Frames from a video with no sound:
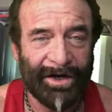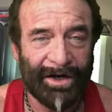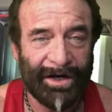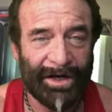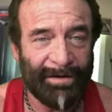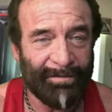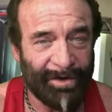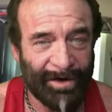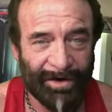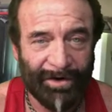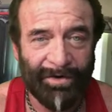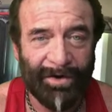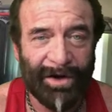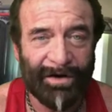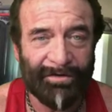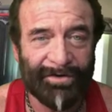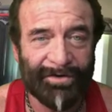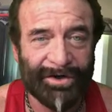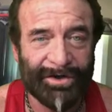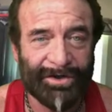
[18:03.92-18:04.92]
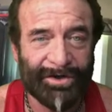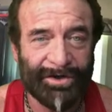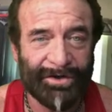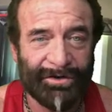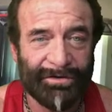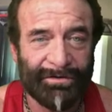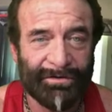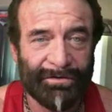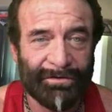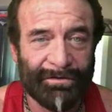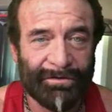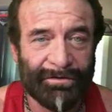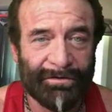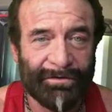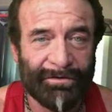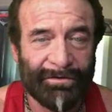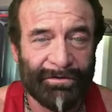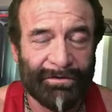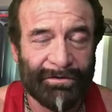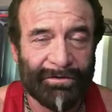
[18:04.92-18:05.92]
I better go after it too.
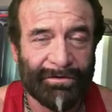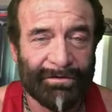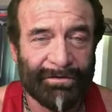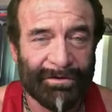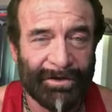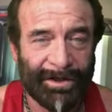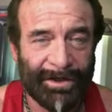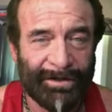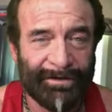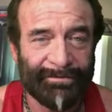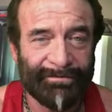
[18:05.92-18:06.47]
Right?